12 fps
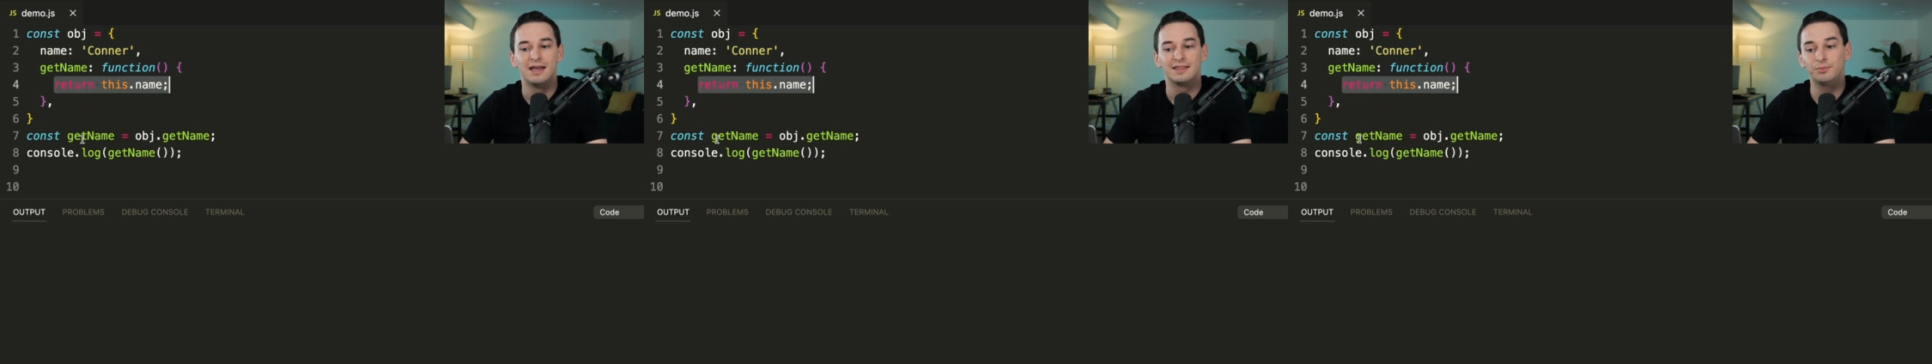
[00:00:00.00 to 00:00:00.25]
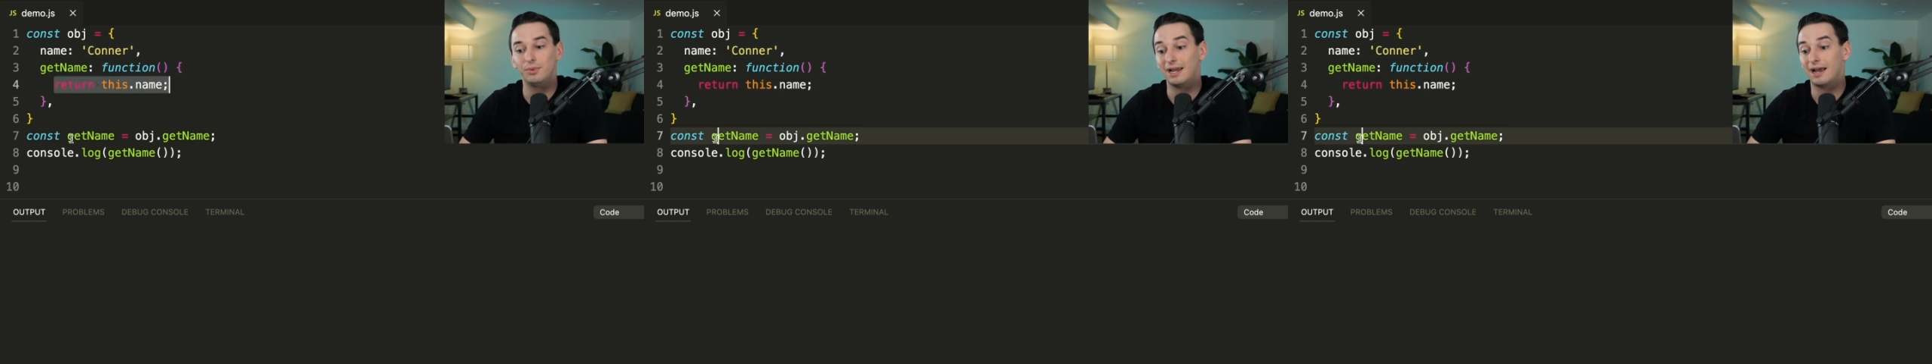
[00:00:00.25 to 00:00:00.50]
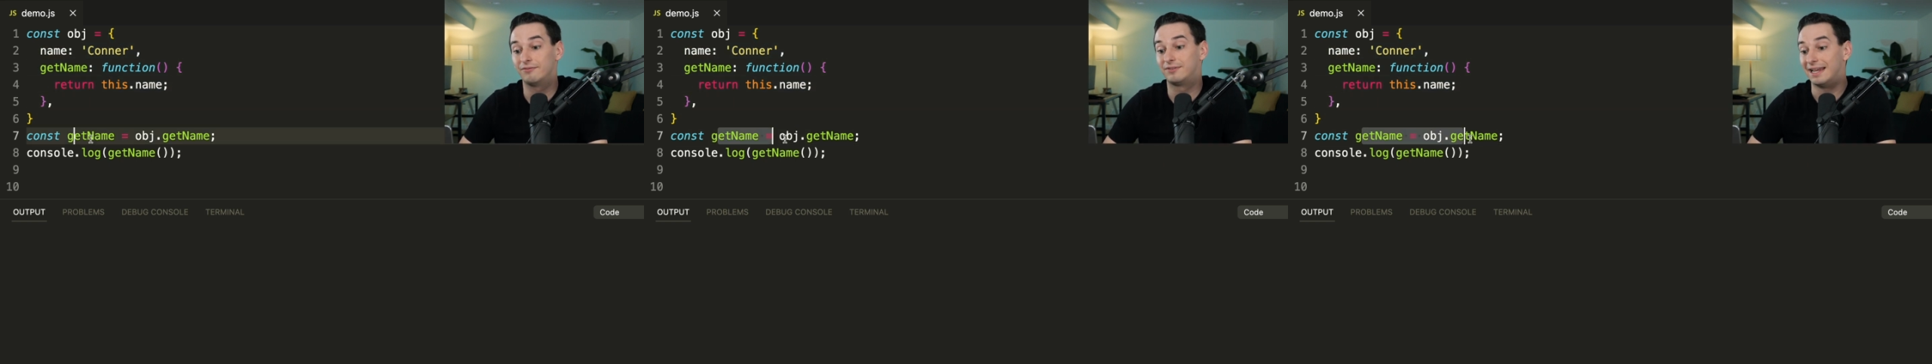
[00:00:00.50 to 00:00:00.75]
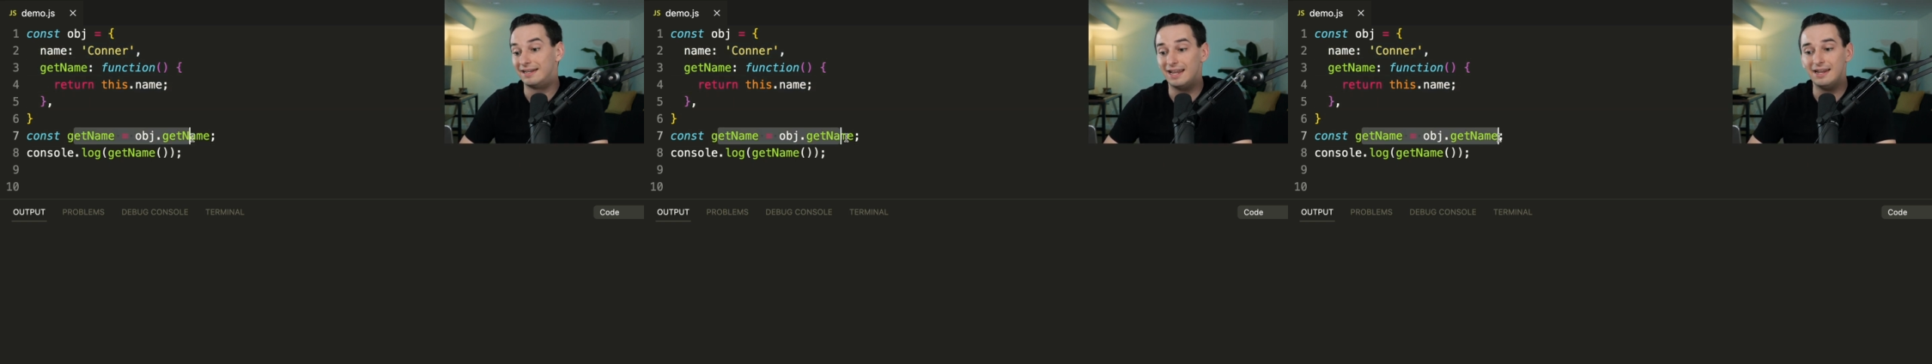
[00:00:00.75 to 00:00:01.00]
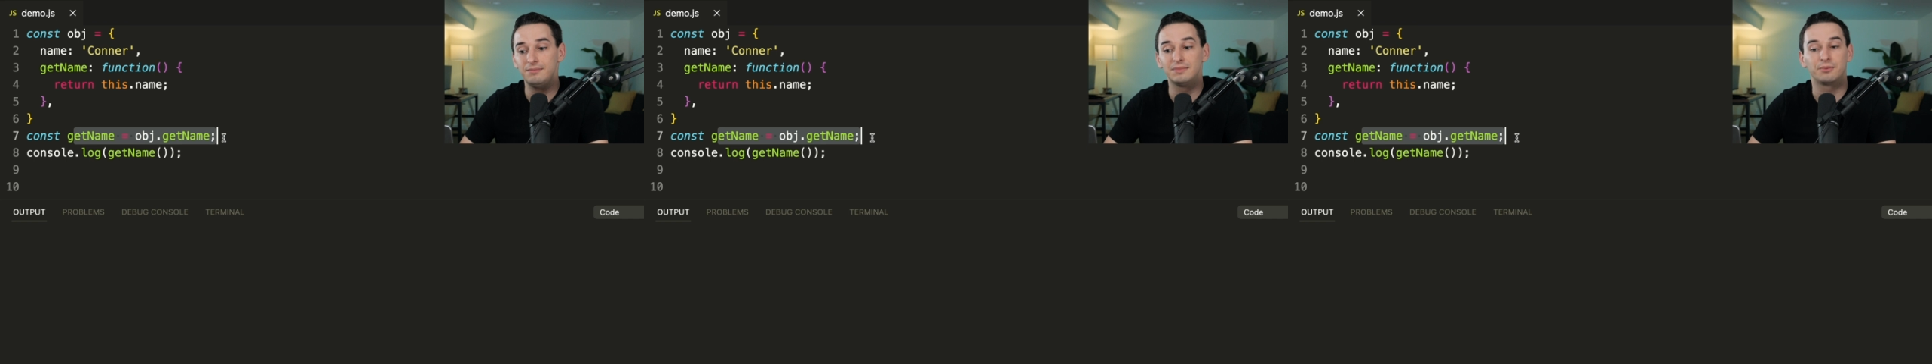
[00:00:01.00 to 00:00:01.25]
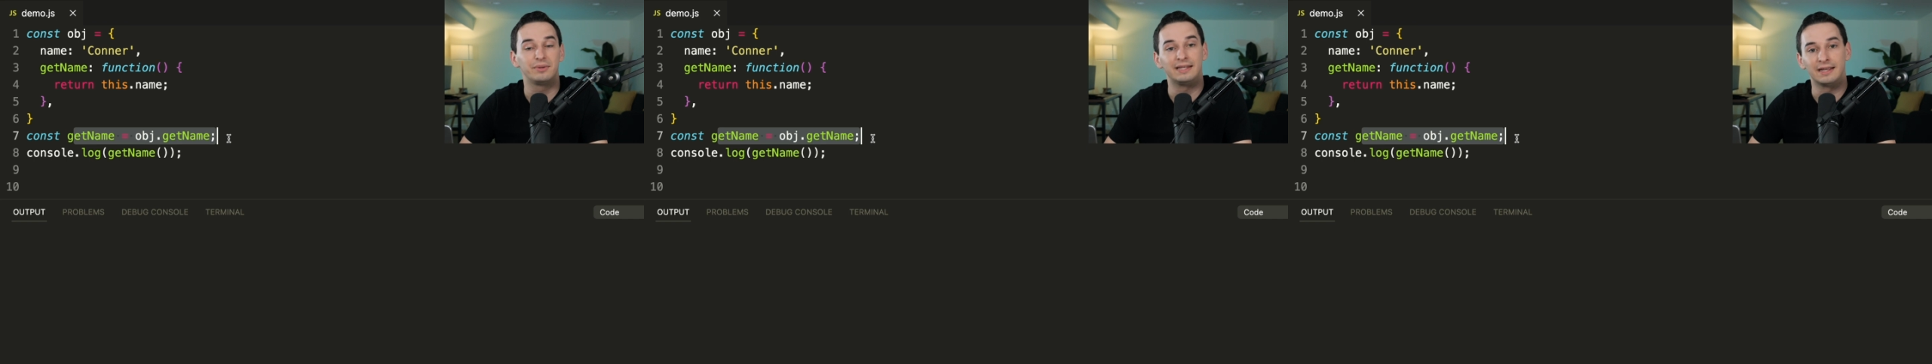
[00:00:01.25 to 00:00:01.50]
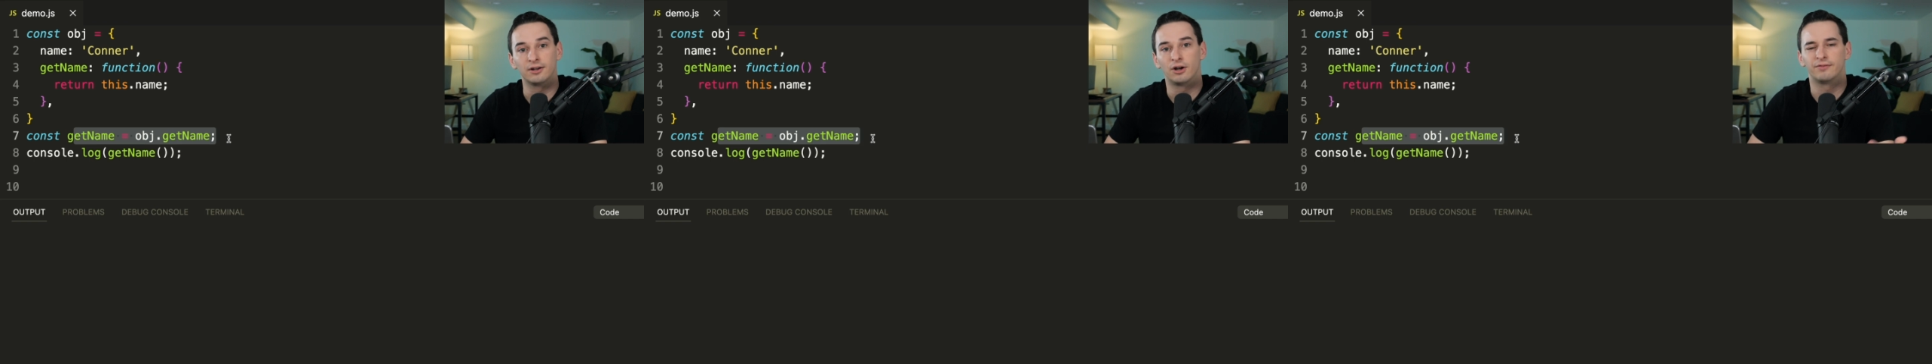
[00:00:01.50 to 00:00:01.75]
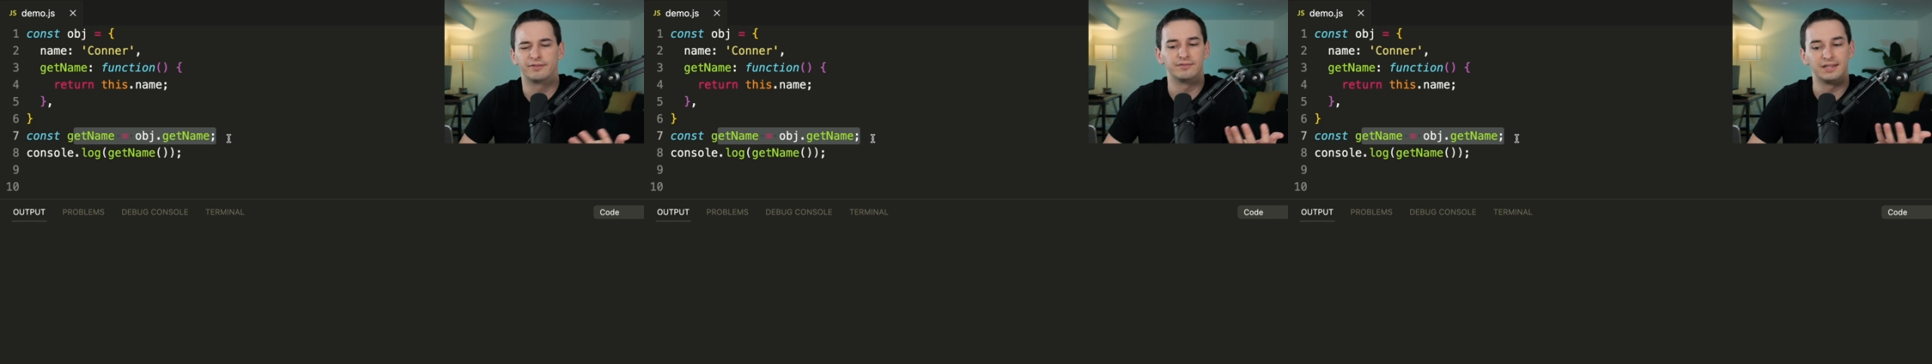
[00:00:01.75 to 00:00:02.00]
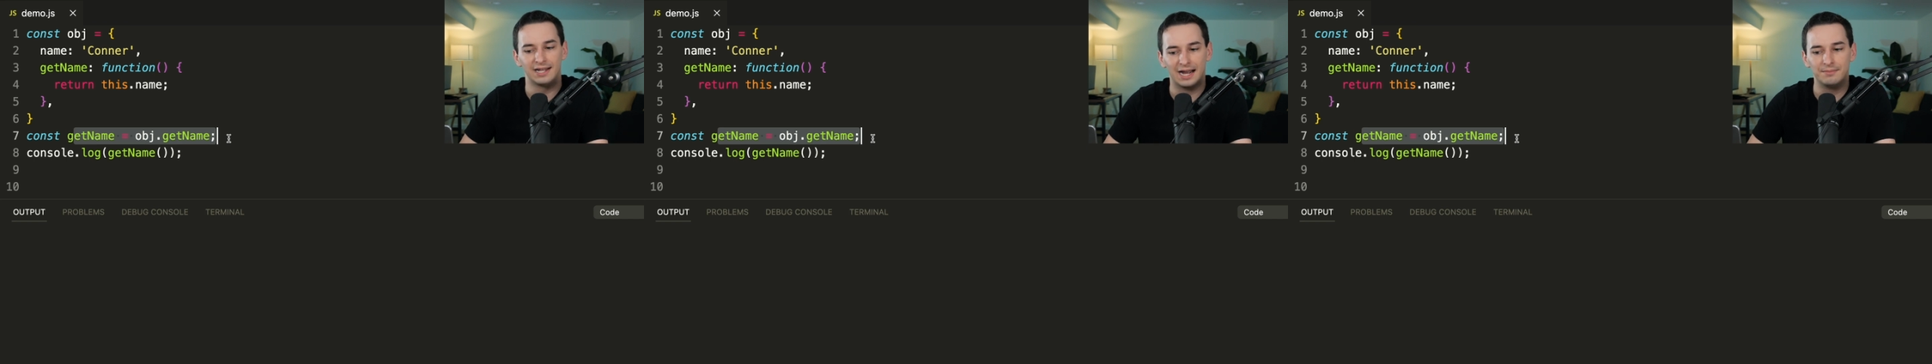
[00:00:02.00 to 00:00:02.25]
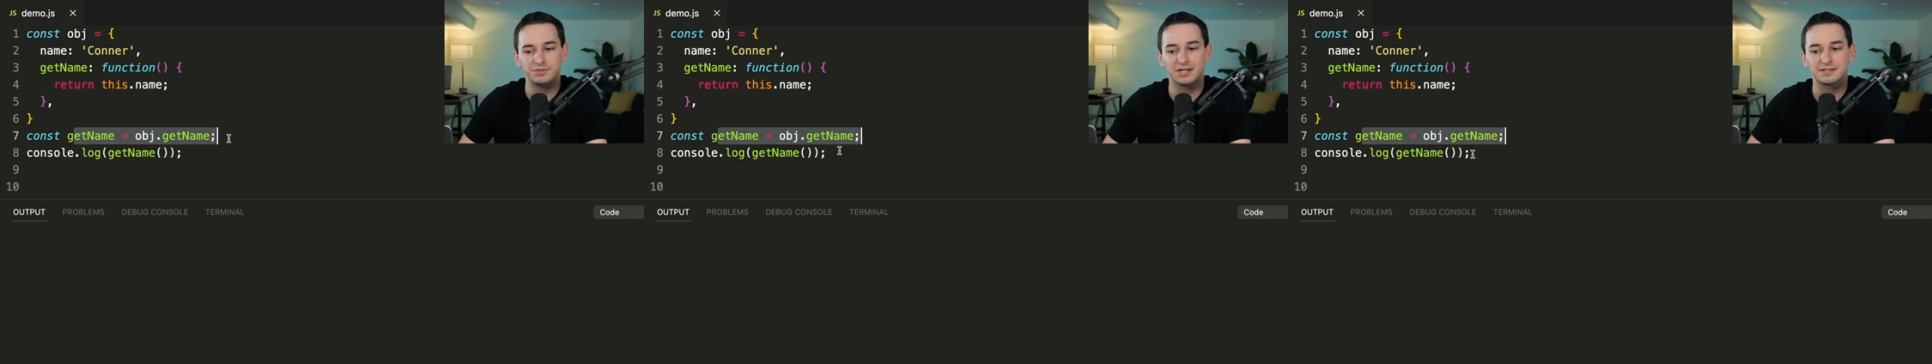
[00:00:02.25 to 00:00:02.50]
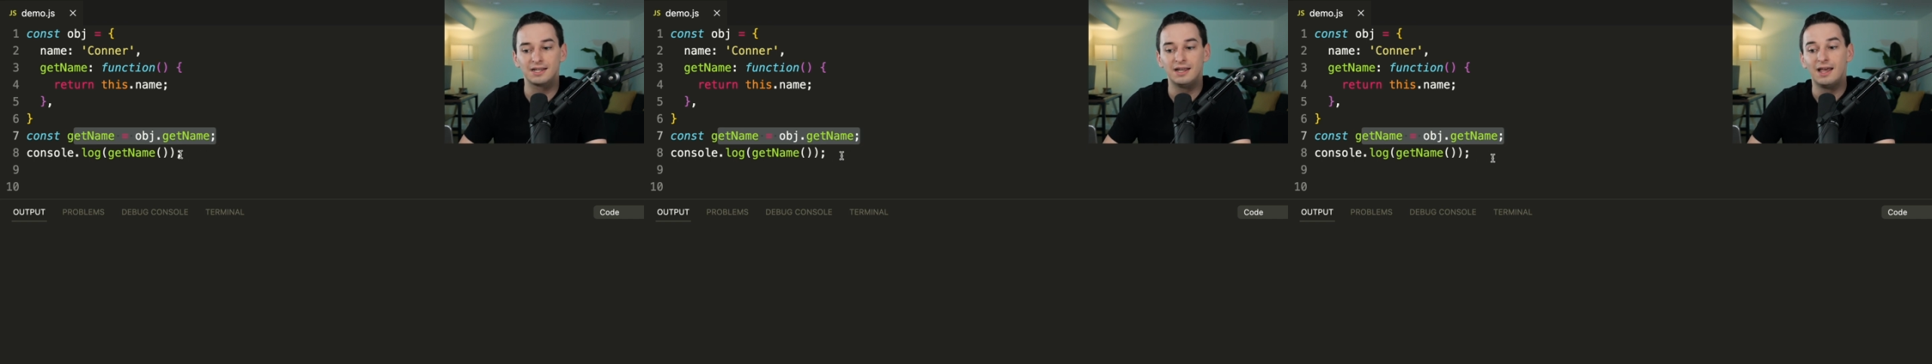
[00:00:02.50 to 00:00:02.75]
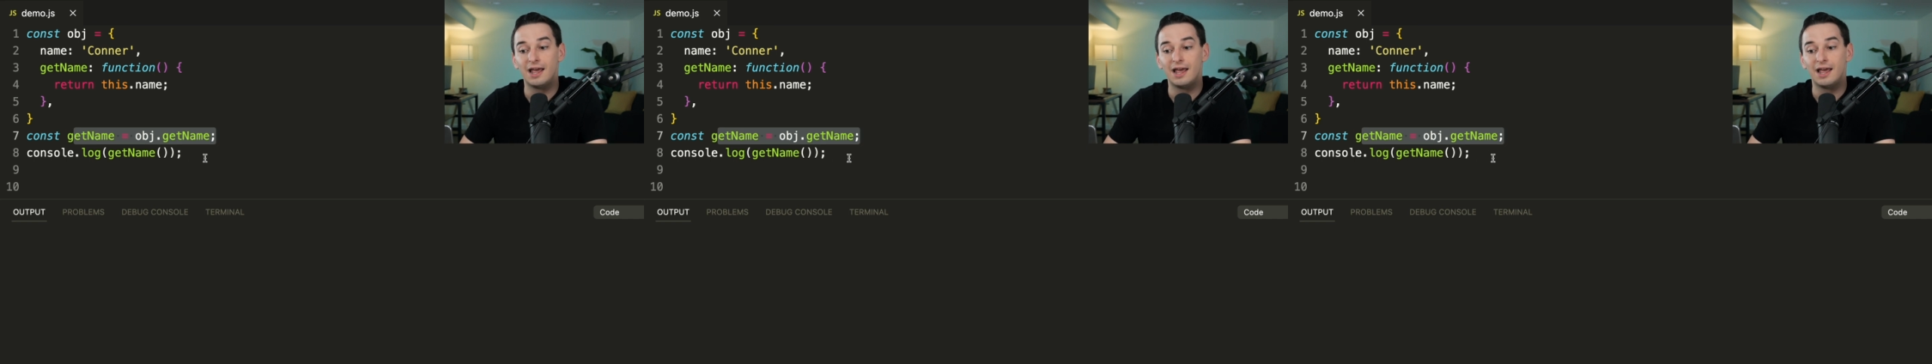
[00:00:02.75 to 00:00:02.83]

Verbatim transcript: Then we have get name that we get off of the object,